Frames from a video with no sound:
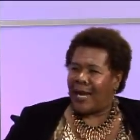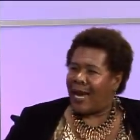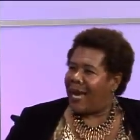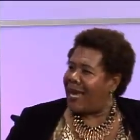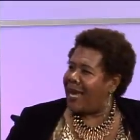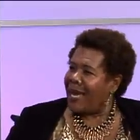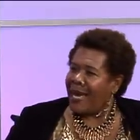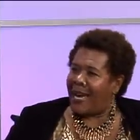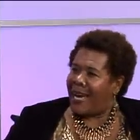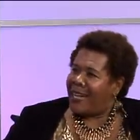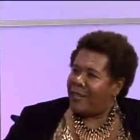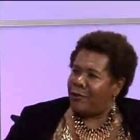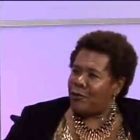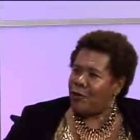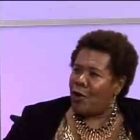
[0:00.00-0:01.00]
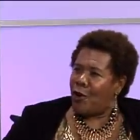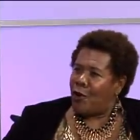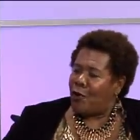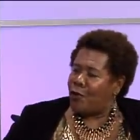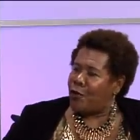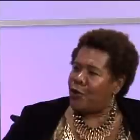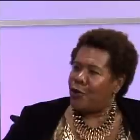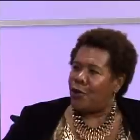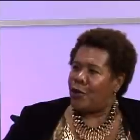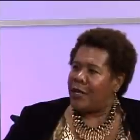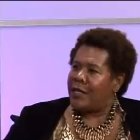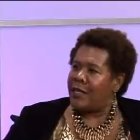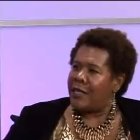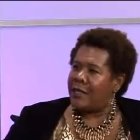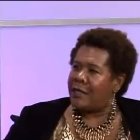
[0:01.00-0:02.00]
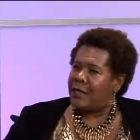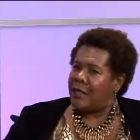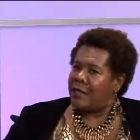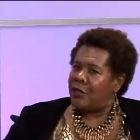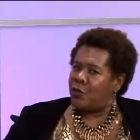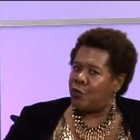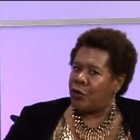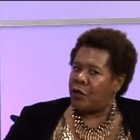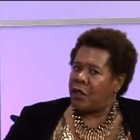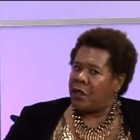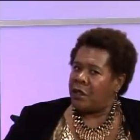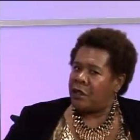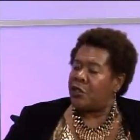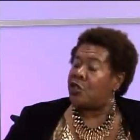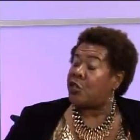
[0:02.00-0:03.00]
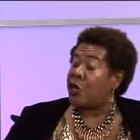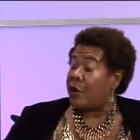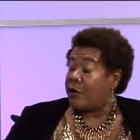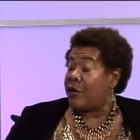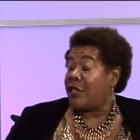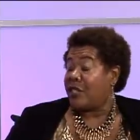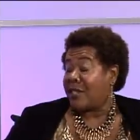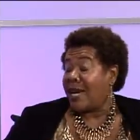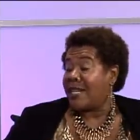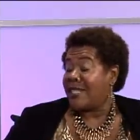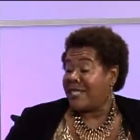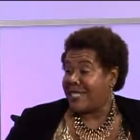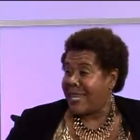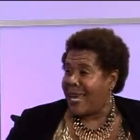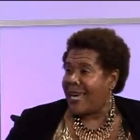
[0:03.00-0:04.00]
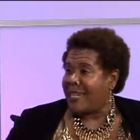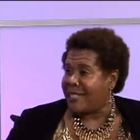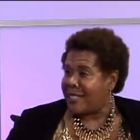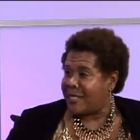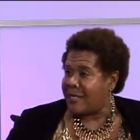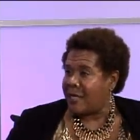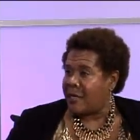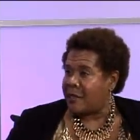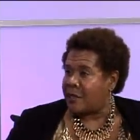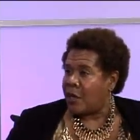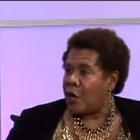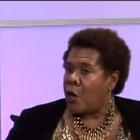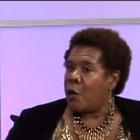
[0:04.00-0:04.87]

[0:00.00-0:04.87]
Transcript: I, I don't know. You know, it, it's, it's really discouraging. It's kind of sad in a sense.